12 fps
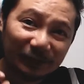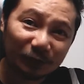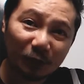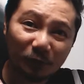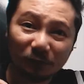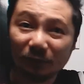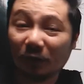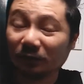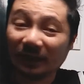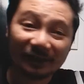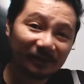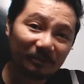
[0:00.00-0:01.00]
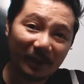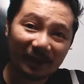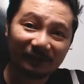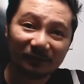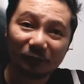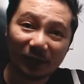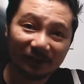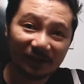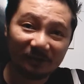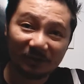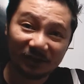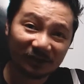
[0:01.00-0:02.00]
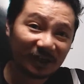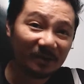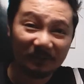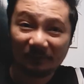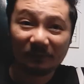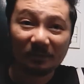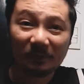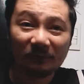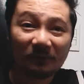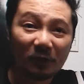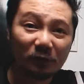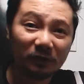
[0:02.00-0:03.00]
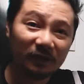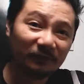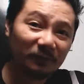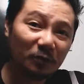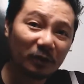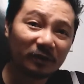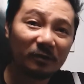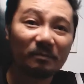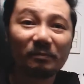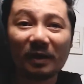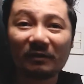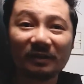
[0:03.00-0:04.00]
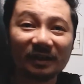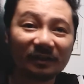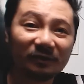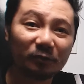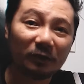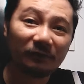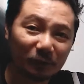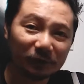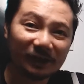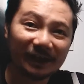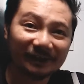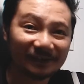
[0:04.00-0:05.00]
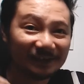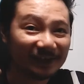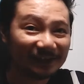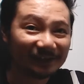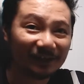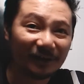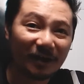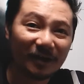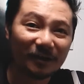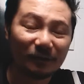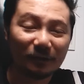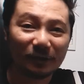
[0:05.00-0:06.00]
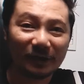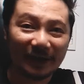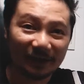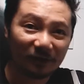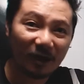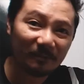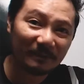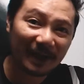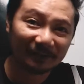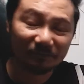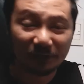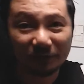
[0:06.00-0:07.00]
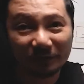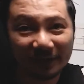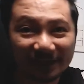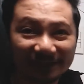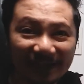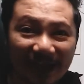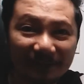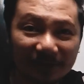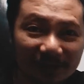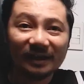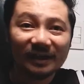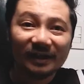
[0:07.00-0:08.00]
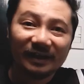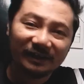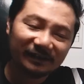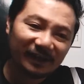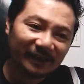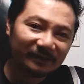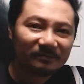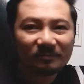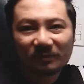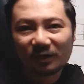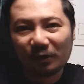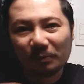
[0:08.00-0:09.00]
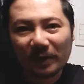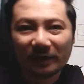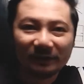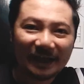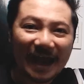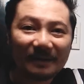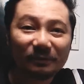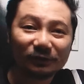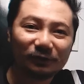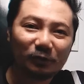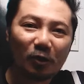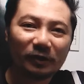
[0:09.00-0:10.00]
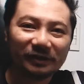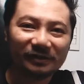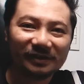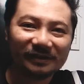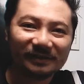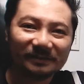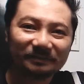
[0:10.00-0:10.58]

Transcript: So don't expect great image coming from a phone if you are comparing it to a full-size DSLR or a compact mirrorless camera. It's like comparing apples to oranges.